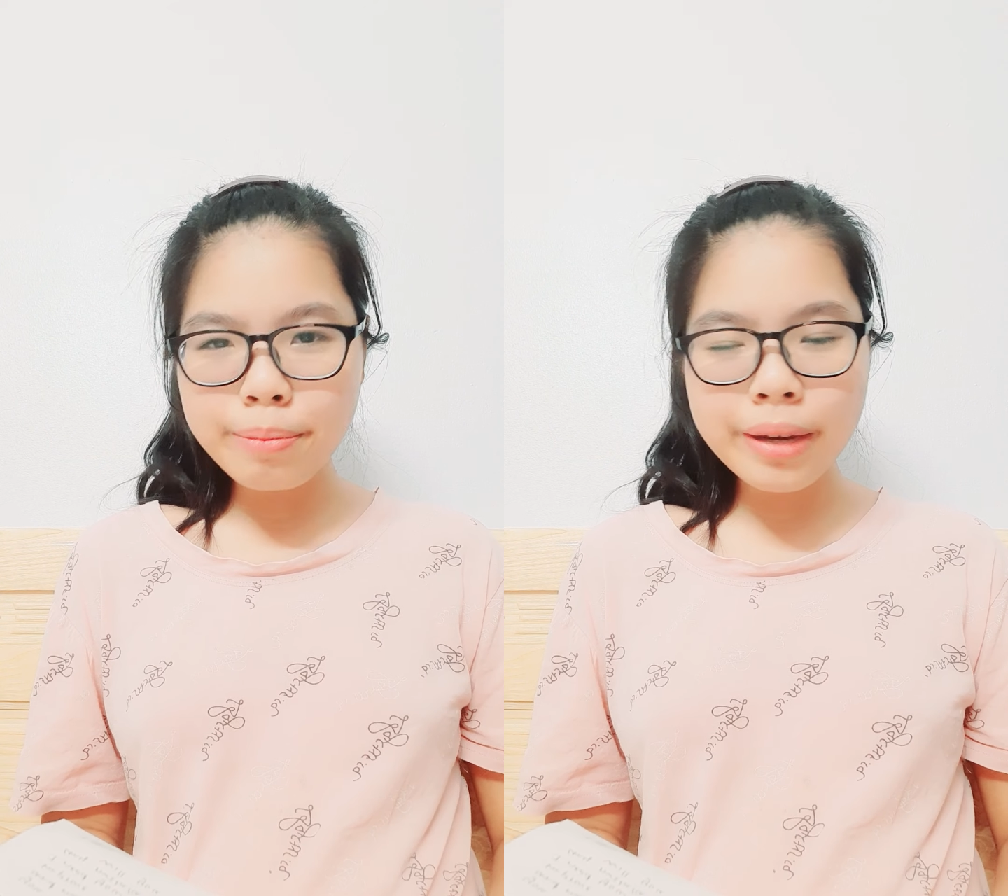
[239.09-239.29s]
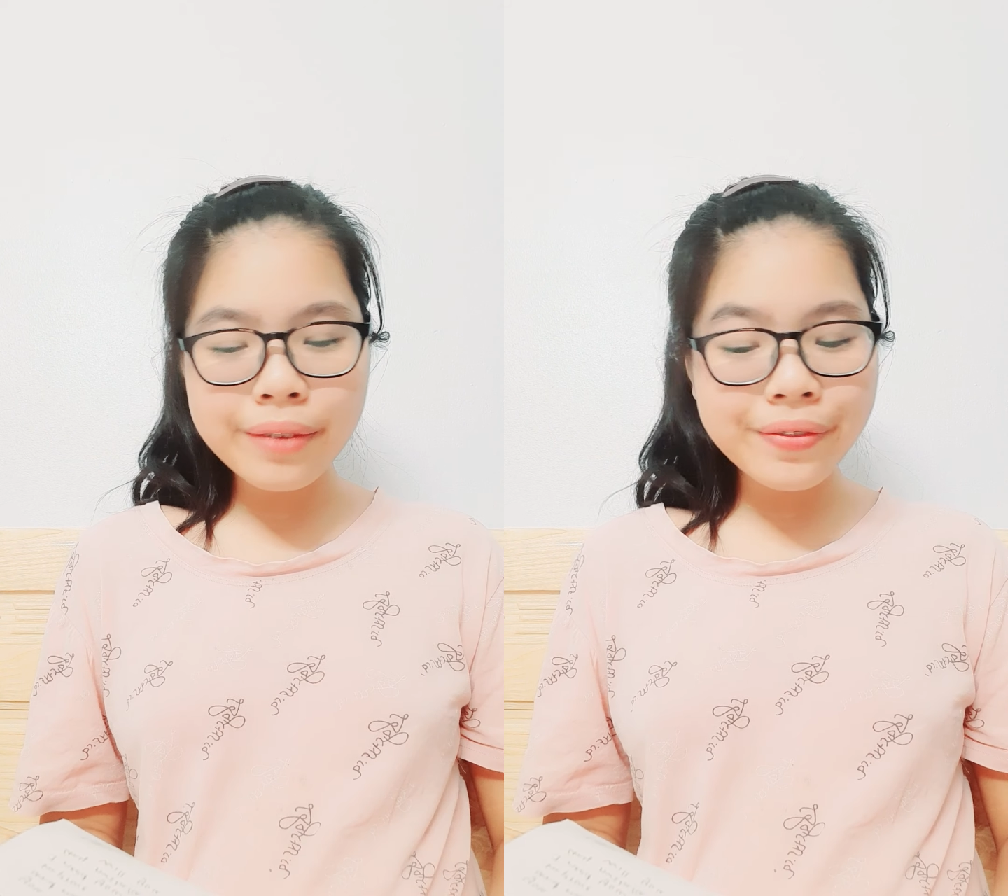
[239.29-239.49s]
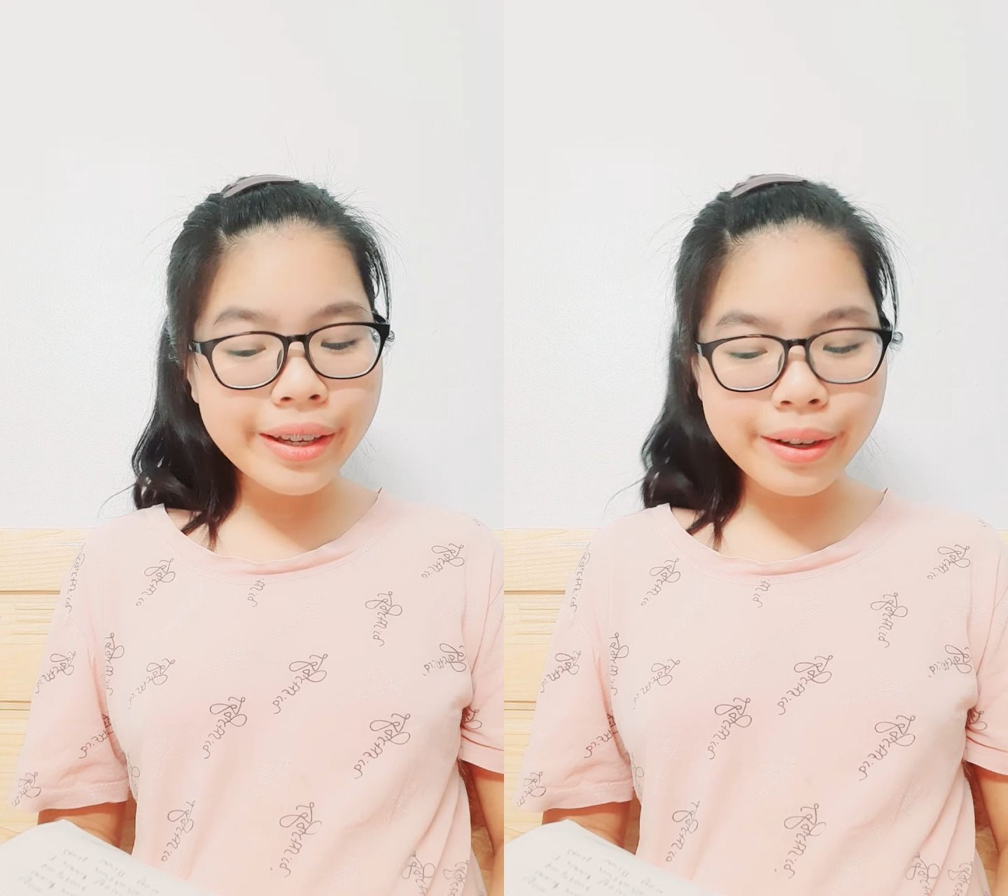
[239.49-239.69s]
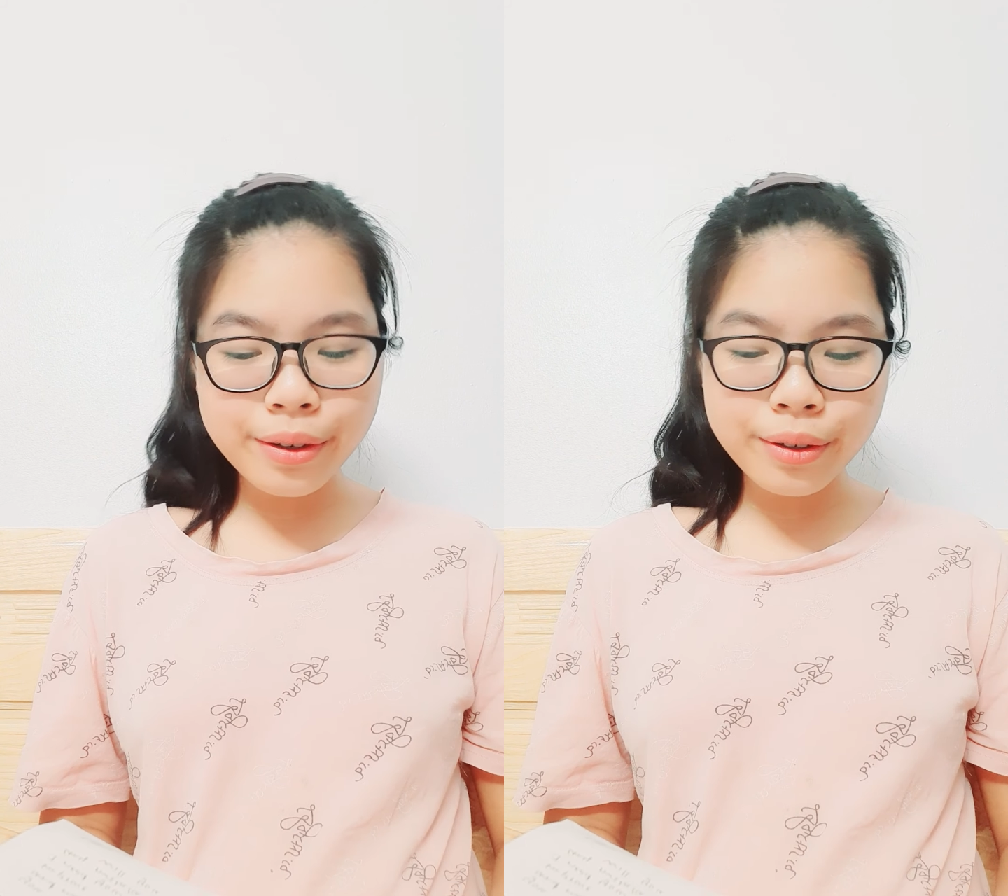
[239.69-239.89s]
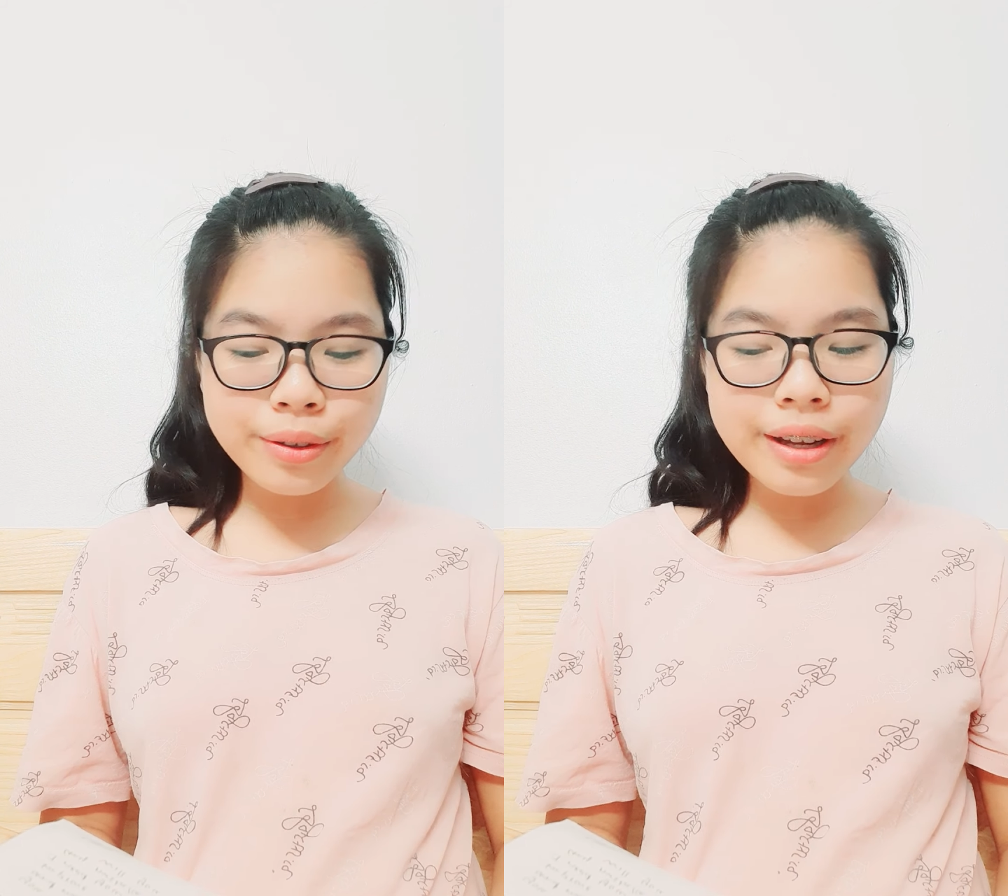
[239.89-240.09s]
my
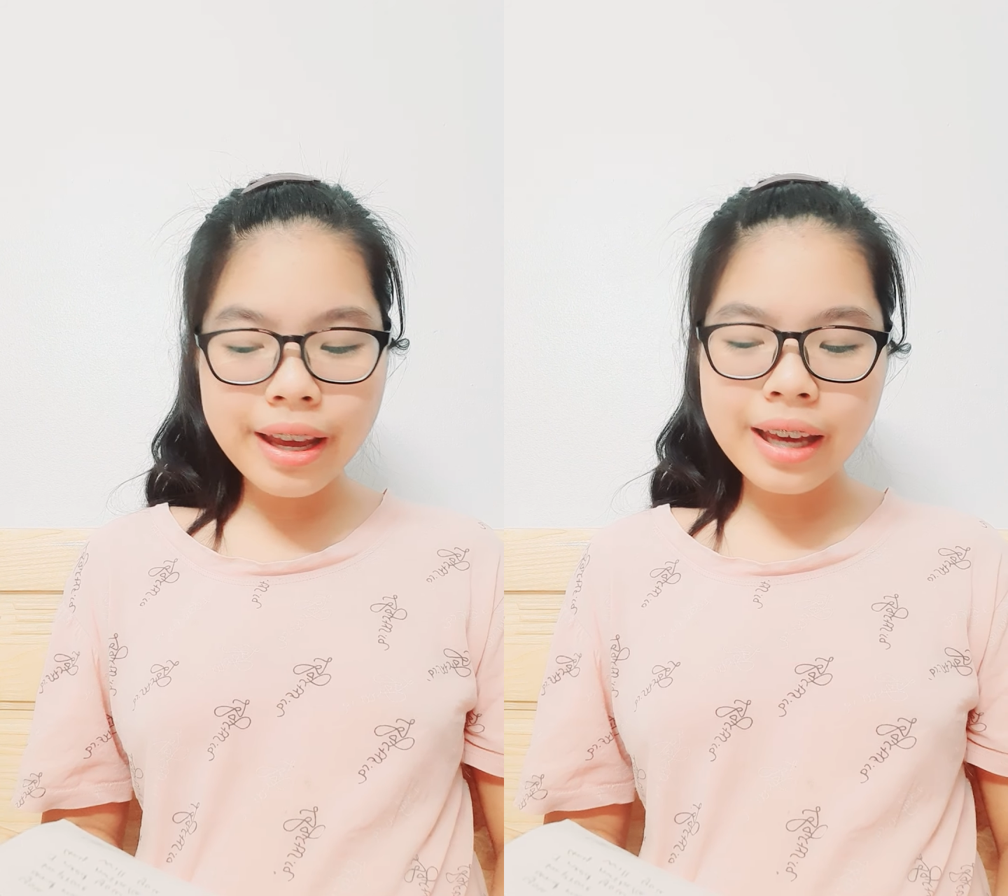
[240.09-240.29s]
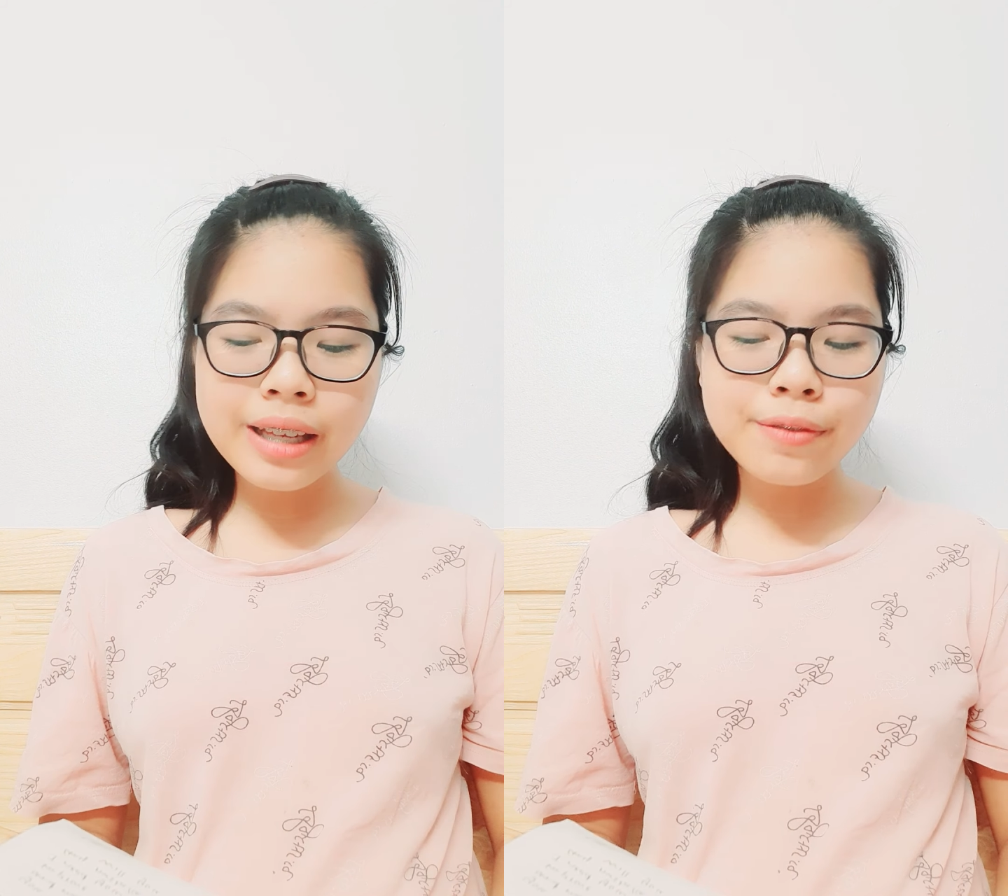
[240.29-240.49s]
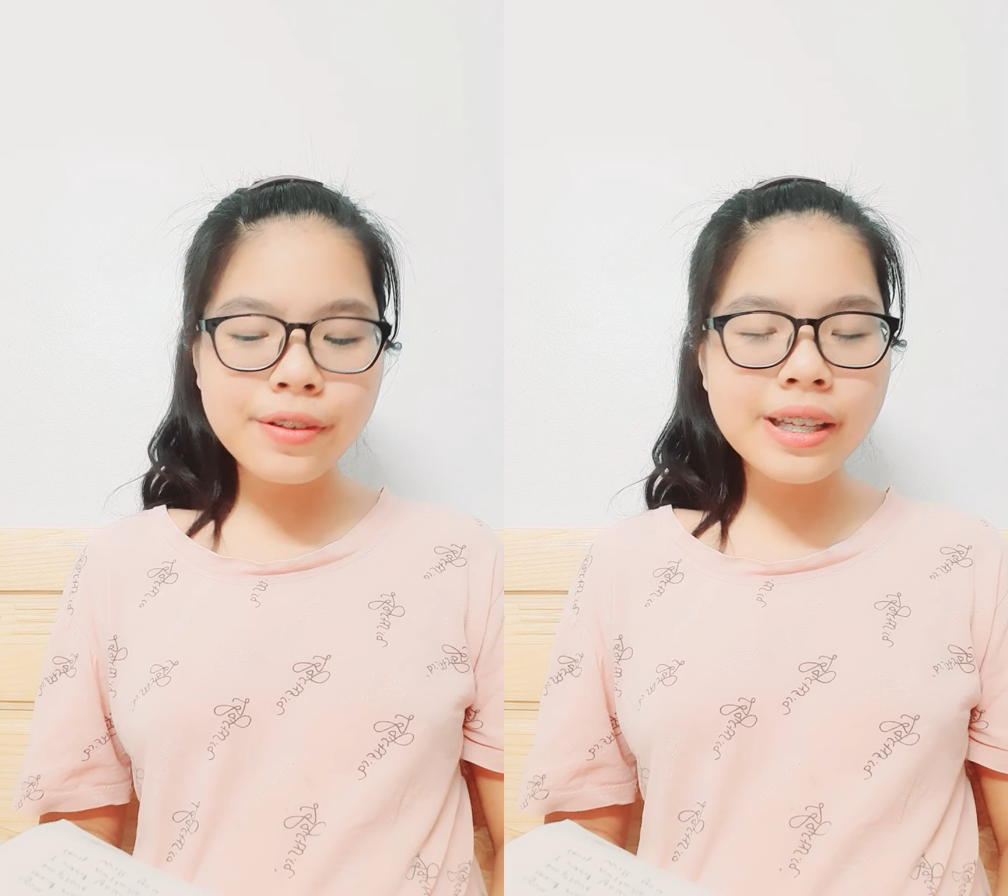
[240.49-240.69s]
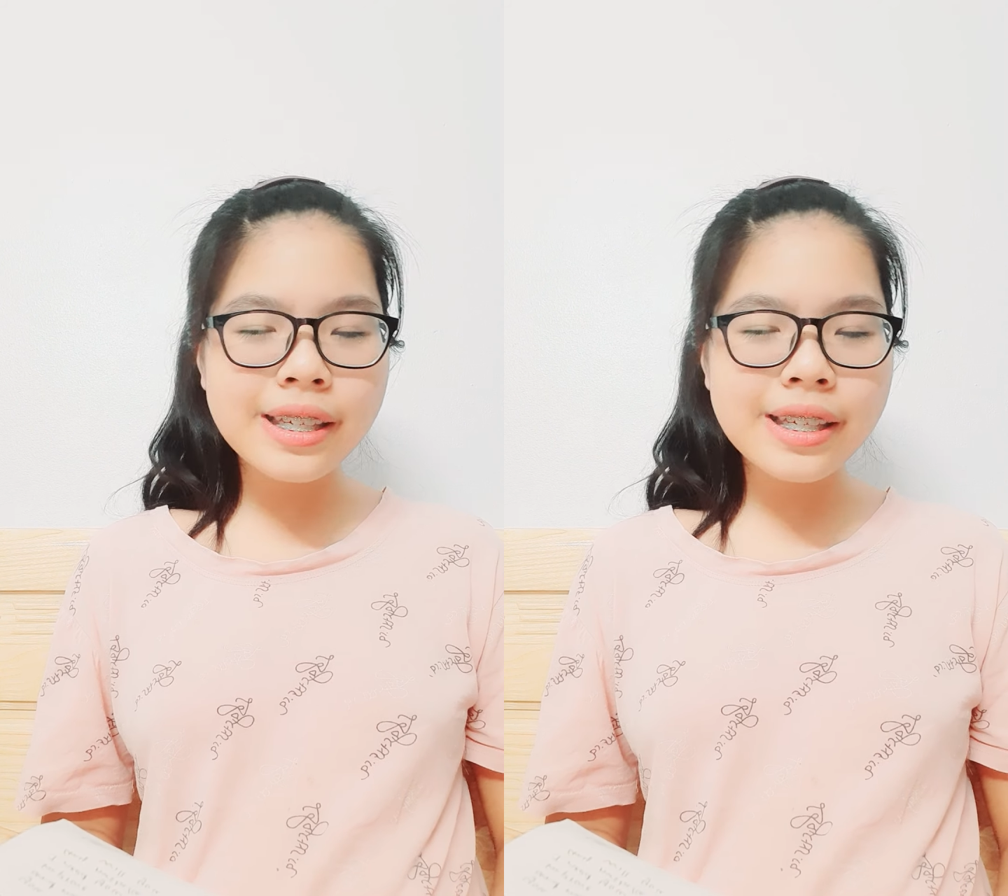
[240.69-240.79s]
video and fix